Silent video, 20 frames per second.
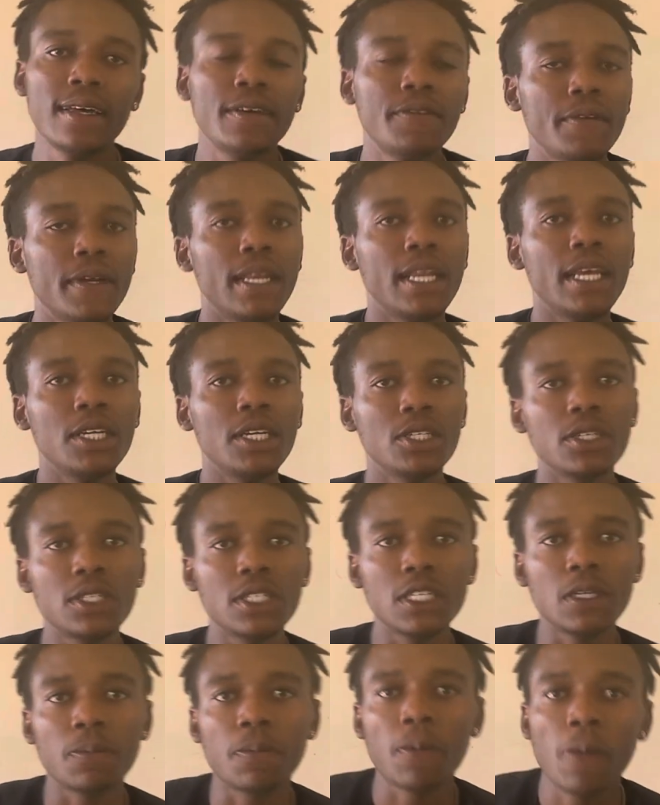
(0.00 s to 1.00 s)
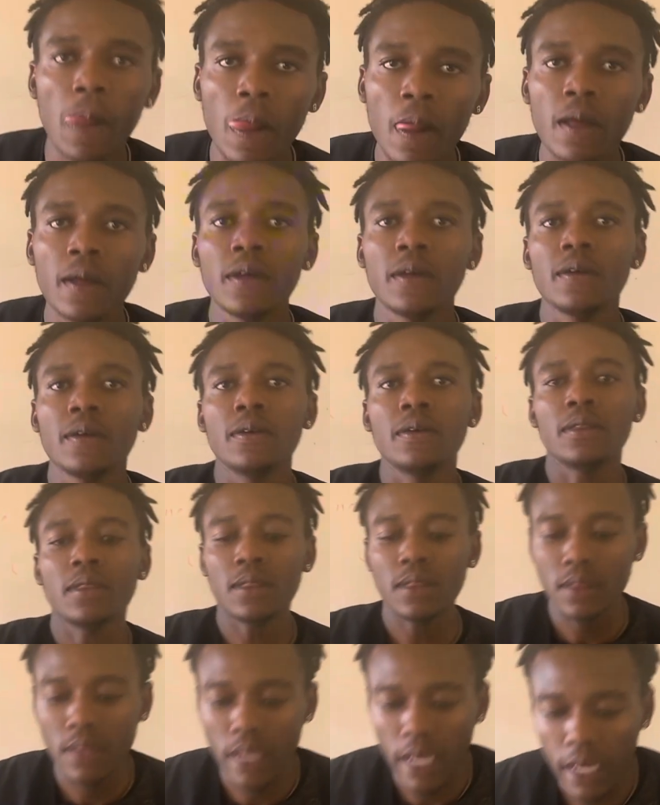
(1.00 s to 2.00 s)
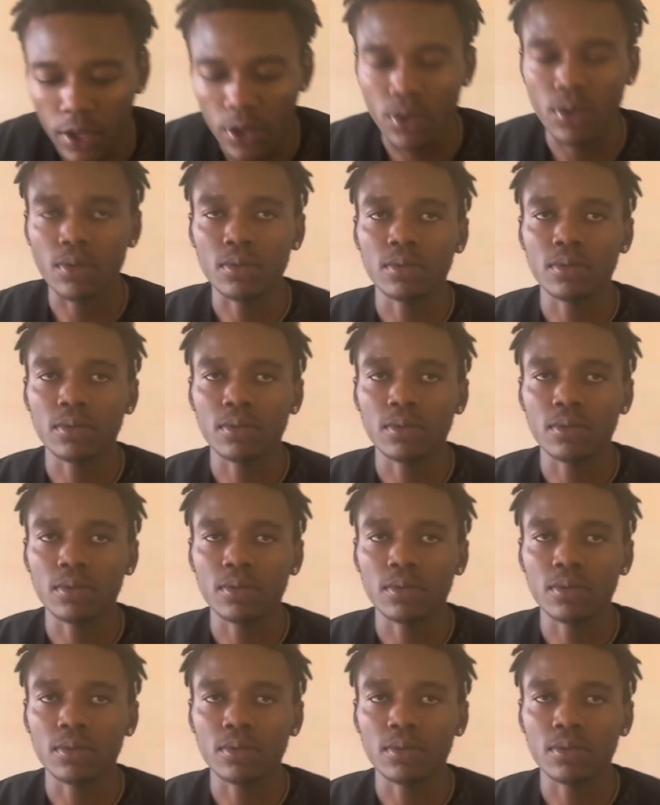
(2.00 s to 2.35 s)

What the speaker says: relationship. Thank you.